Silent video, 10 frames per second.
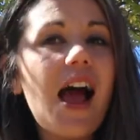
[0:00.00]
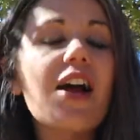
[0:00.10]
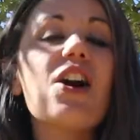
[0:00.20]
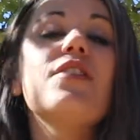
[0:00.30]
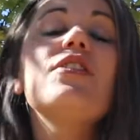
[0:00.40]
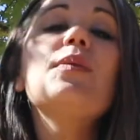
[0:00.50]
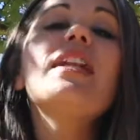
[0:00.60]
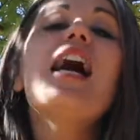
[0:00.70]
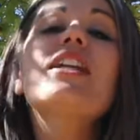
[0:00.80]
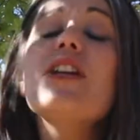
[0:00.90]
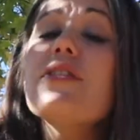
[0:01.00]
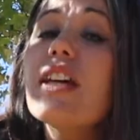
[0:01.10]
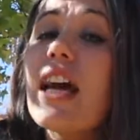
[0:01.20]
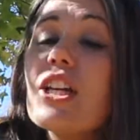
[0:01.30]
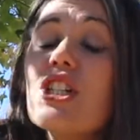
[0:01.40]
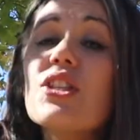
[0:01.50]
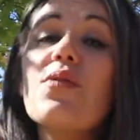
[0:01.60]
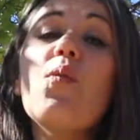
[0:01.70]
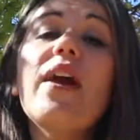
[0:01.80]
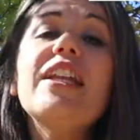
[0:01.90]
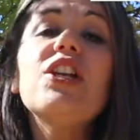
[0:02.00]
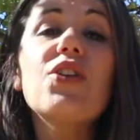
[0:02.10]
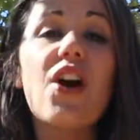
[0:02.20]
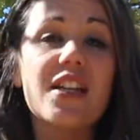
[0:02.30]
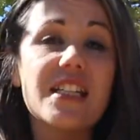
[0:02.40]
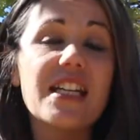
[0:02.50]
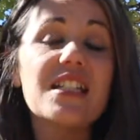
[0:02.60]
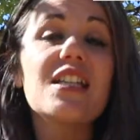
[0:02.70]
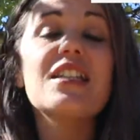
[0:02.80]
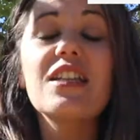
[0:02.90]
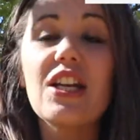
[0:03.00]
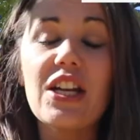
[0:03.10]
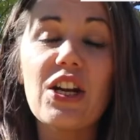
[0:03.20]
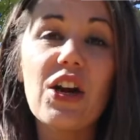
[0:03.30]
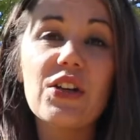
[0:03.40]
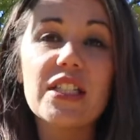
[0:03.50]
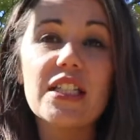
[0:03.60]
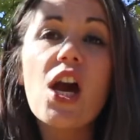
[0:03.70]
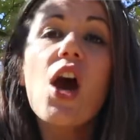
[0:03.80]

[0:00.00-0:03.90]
icon if you would like notifications of when new content is getting loaded.